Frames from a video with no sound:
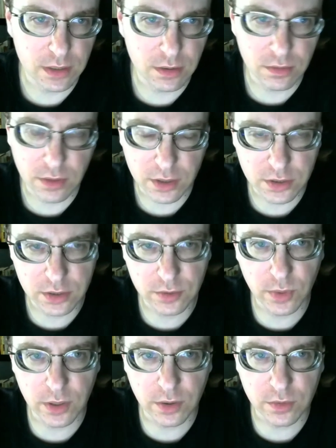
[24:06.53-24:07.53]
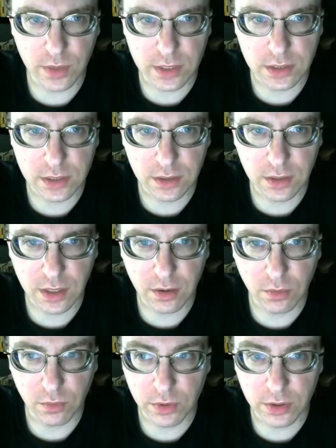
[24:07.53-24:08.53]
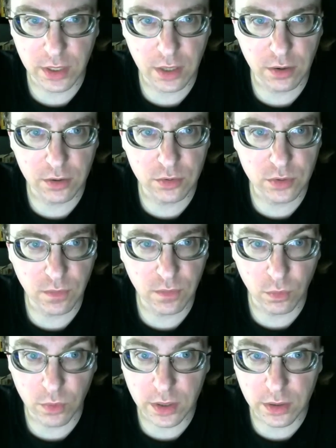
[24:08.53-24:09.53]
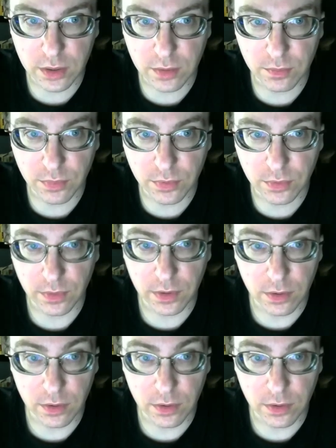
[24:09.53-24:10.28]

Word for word: They're not just window dressing. They are real characters, have a real impo-